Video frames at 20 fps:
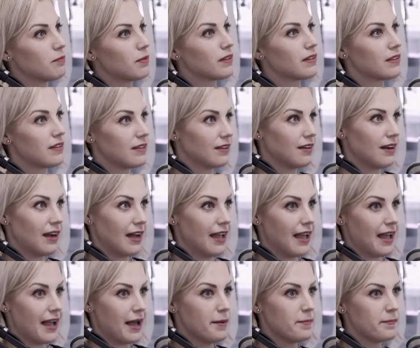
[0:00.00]
here I
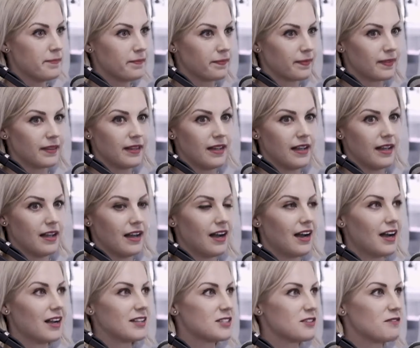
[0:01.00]
am.
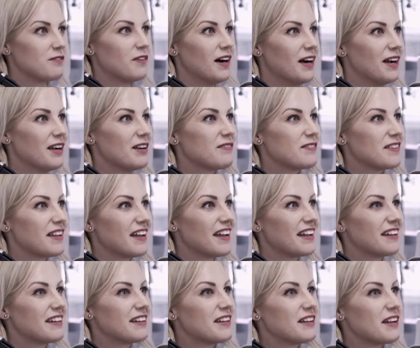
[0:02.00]
I survived,
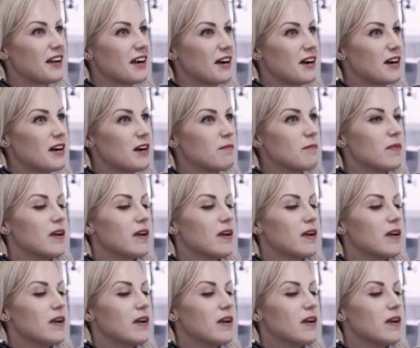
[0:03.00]
and I've